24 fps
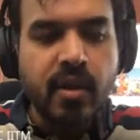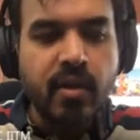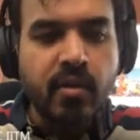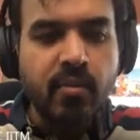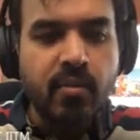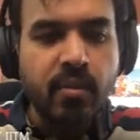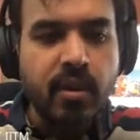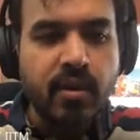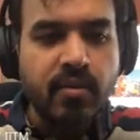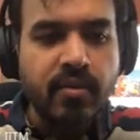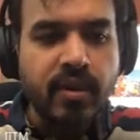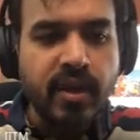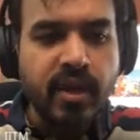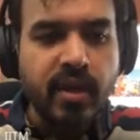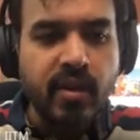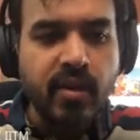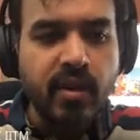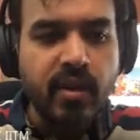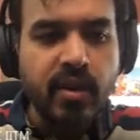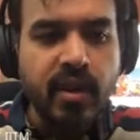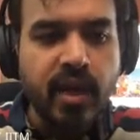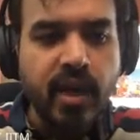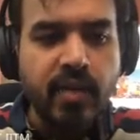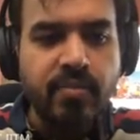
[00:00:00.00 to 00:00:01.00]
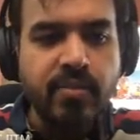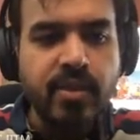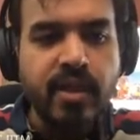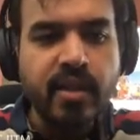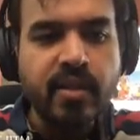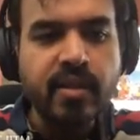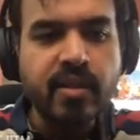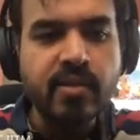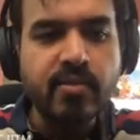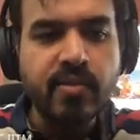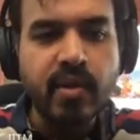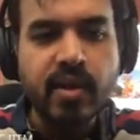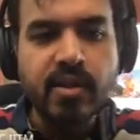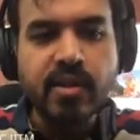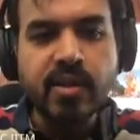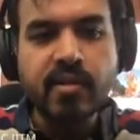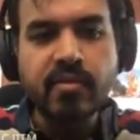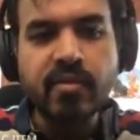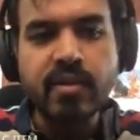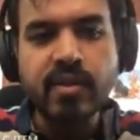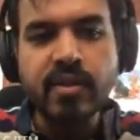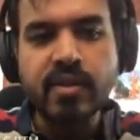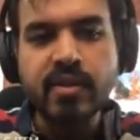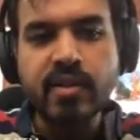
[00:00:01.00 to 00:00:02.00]
but we cannot type check this function
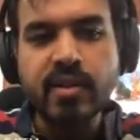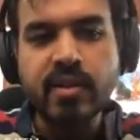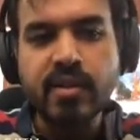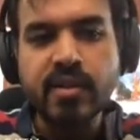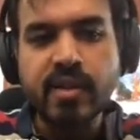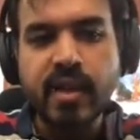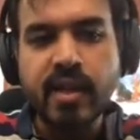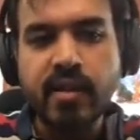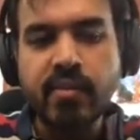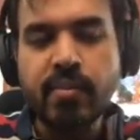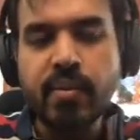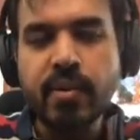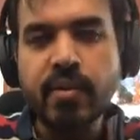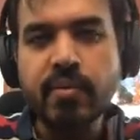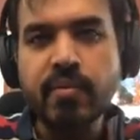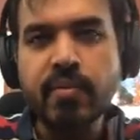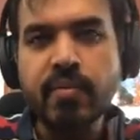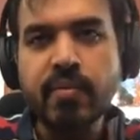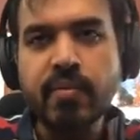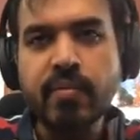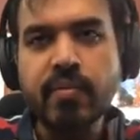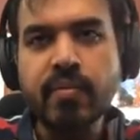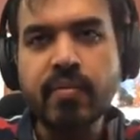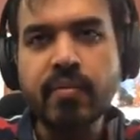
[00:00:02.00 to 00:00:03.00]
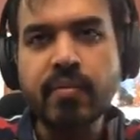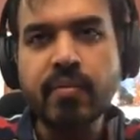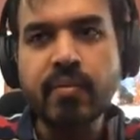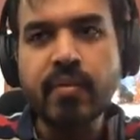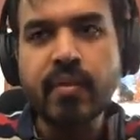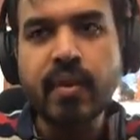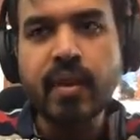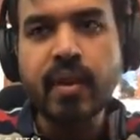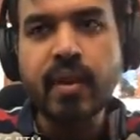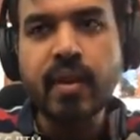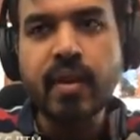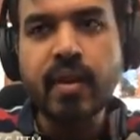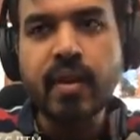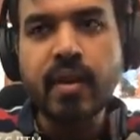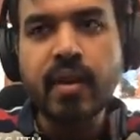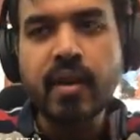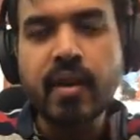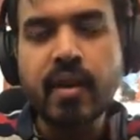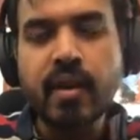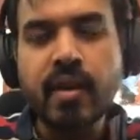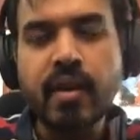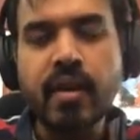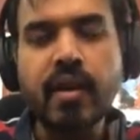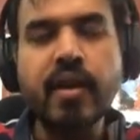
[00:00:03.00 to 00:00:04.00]
with this type,
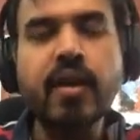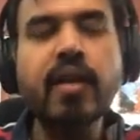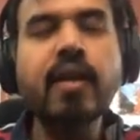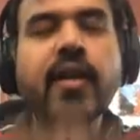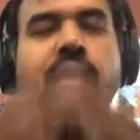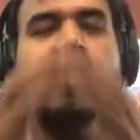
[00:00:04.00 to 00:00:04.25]
right?